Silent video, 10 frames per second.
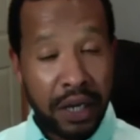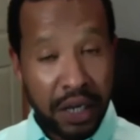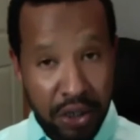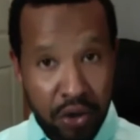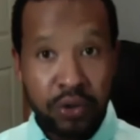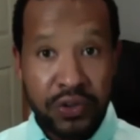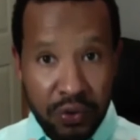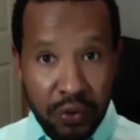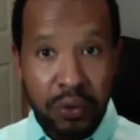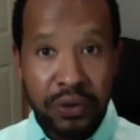I know the
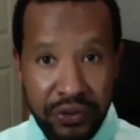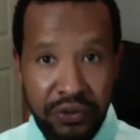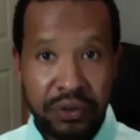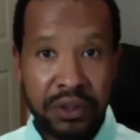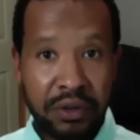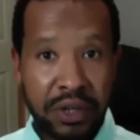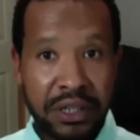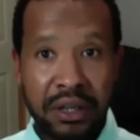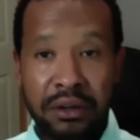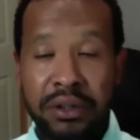school district right now,